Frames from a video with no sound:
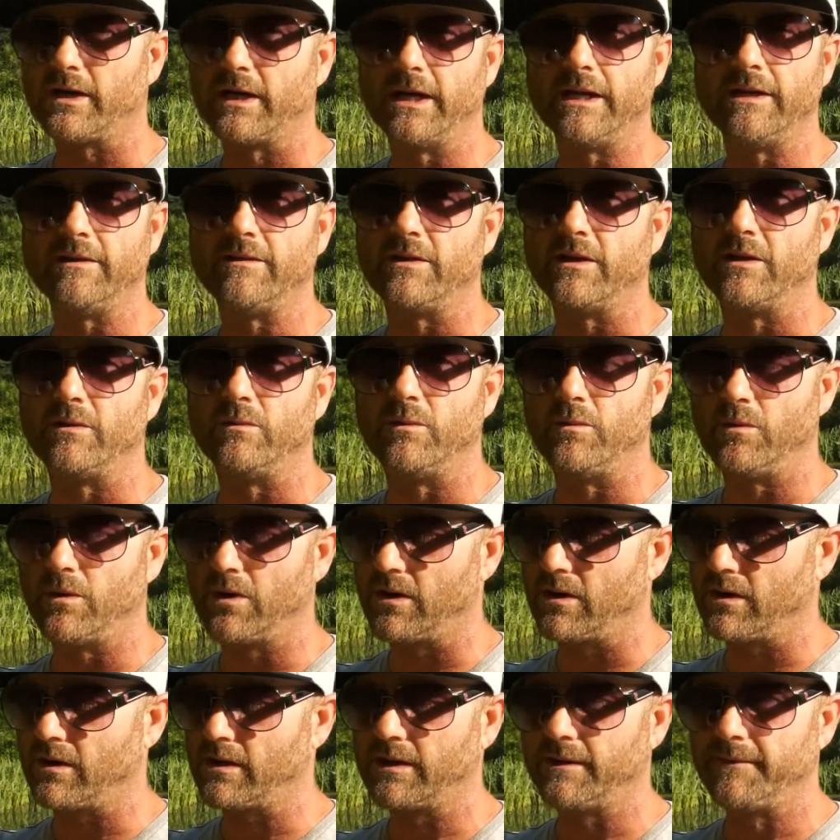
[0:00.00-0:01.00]
anything will
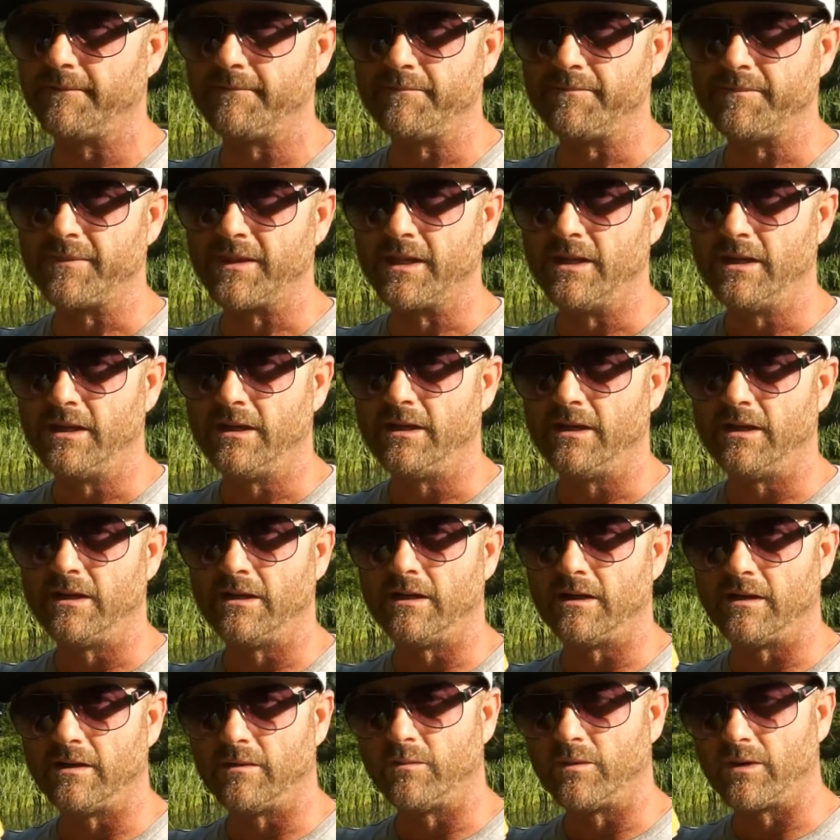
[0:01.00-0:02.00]
work. And
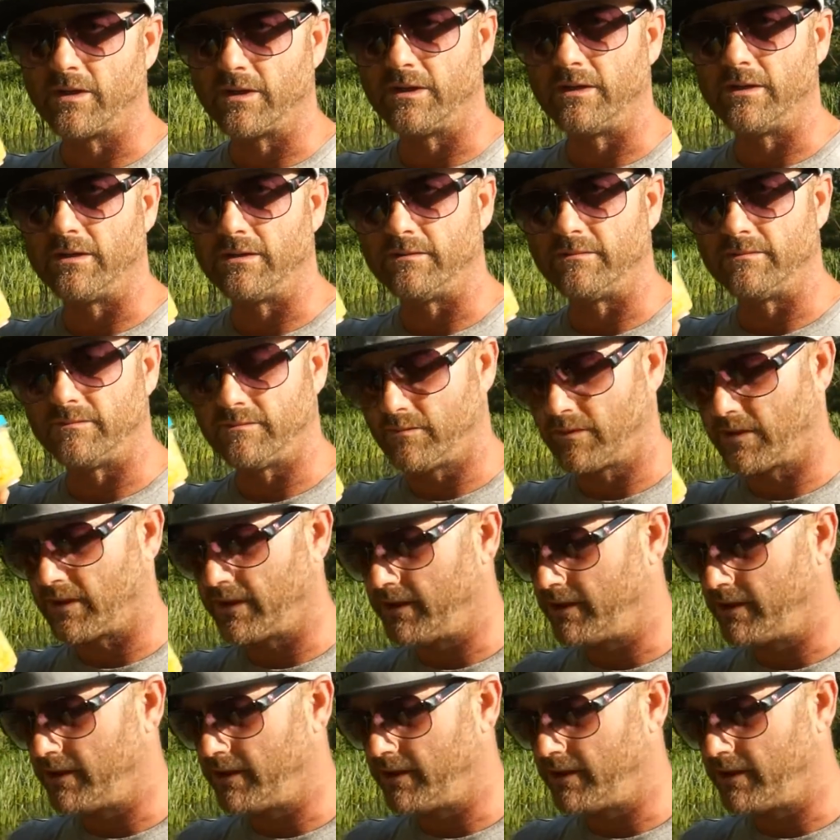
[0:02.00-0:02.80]
we're gonna